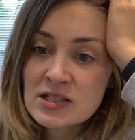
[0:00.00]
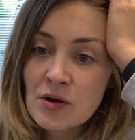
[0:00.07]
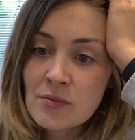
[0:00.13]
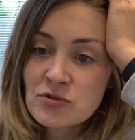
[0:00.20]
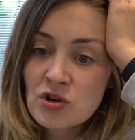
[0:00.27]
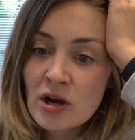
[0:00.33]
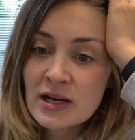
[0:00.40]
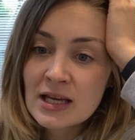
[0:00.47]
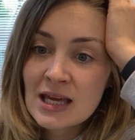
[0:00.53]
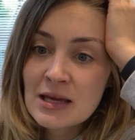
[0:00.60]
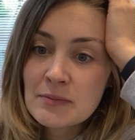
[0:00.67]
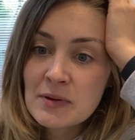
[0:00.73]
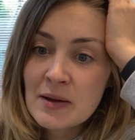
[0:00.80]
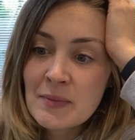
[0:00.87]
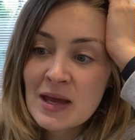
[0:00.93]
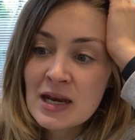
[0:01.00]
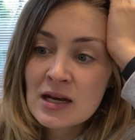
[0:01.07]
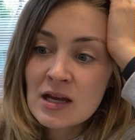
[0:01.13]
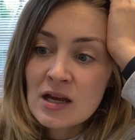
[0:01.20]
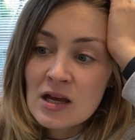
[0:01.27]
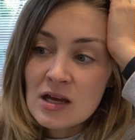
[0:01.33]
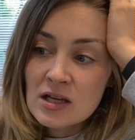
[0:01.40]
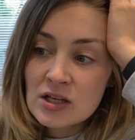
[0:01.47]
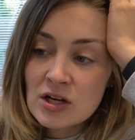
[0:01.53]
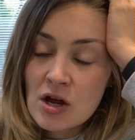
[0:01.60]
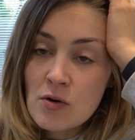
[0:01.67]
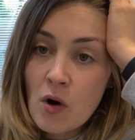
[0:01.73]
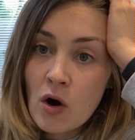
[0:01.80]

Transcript: So I'm trying to keep him in, you know,